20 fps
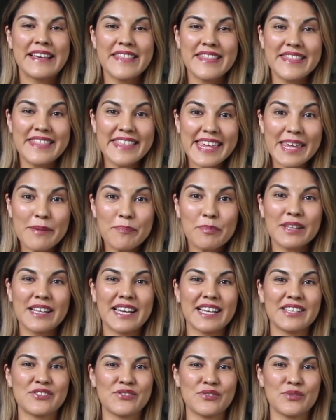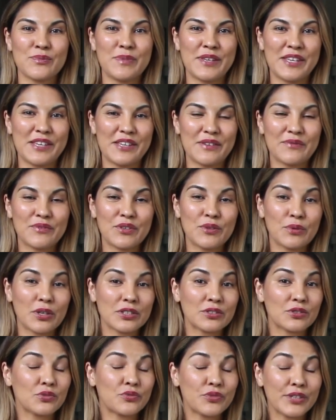the place to be if you
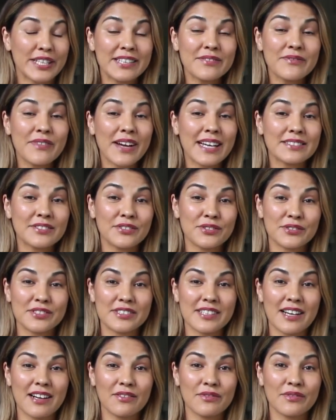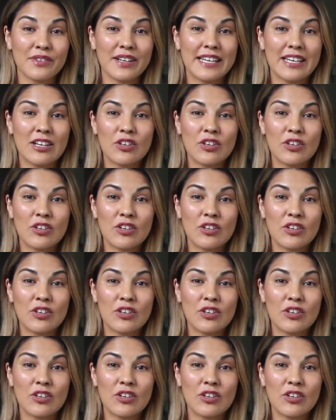want to reinvent yourself,